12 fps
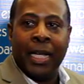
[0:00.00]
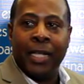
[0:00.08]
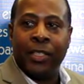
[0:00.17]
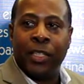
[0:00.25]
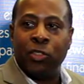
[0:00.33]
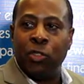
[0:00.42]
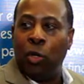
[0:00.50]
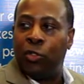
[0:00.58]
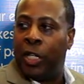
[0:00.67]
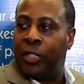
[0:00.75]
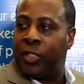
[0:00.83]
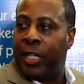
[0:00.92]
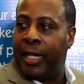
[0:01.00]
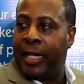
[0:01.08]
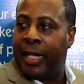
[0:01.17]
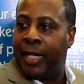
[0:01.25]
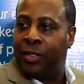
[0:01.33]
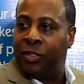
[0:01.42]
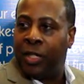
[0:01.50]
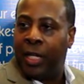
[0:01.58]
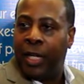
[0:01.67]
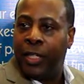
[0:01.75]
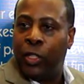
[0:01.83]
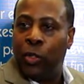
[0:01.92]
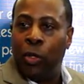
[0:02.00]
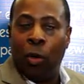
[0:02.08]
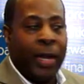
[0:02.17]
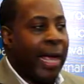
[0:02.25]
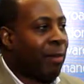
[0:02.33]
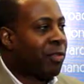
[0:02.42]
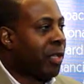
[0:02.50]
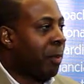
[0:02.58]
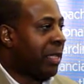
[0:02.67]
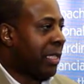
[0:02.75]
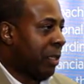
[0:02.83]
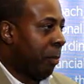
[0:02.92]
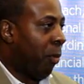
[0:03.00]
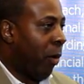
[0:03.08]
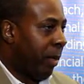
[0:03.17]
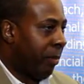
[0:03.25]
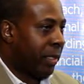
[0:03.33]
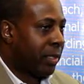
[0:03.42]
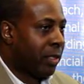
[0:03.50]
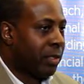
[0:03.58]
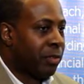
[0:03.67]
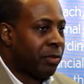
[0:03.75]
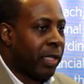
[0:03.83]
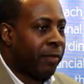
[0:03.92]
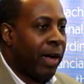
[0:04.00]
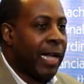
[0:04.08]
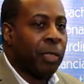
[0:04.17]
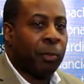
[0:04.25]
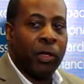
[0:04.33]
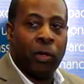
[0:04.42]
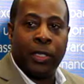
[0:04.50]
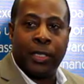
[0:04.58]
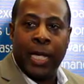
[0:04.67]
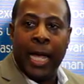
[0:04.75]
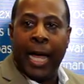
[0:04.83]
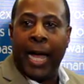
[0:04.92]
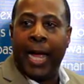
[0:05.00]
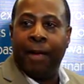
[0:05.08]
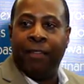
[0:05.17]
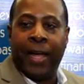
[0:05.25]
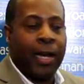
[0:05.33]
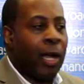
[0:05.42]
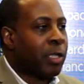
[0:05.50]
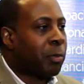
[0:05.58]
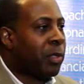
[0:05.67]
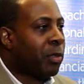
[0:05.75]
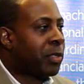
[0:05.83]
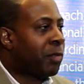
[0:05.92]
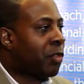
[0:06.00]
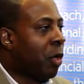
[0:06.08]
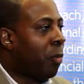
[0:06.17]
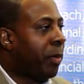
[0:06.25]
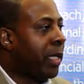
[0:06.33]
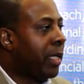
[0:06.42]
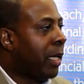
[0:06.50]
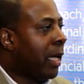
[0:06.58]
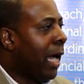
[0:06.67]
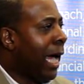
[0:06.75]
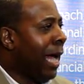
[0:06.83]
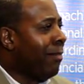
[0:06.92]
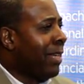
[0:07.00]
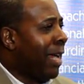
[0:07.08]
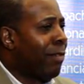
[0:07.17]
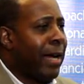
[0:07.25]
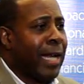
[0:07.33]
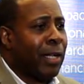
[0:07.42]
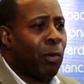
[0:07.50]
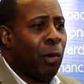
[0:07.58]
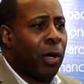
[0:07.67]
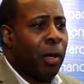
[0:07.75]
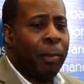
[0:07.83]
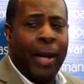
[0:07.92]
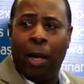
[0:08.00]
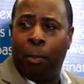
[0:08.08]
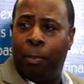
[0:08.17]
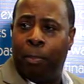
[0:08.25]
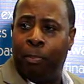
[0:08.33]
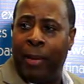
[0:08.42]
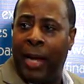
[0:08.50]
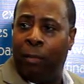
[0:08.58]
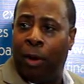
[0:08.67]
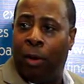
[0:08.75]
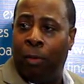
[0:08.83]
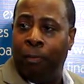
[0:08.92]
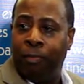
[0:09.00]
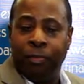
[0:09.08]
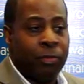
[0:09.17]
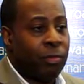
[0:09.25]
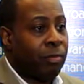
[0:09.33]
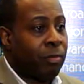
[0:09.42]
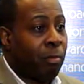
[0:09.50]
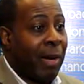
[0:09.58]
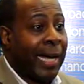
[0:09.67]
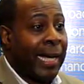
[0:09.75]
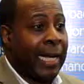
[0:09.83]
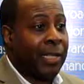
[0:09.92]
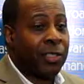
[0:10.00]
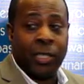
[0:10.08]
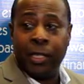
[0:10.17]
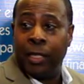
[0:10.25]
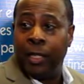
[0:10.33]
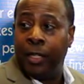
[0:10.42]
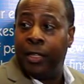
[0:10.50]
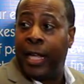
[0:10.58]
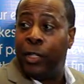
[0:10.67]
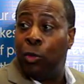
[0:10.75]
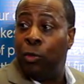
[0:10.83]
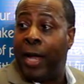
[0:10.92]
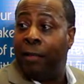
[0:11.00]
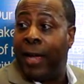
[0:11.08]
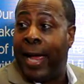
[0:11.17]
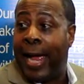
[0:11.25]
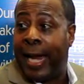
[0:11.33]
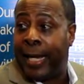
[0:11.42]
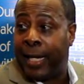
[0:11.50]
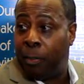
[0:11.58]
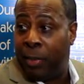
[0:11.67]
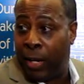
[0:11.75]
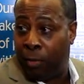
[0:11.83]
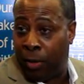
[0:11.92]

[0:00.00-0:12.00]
There's no such thing as you don't have some disappointments. Because if entrepreneurs, I have had entrepreneurs that told me, I've never had to worry about payroll, my answer, that you never had any paper.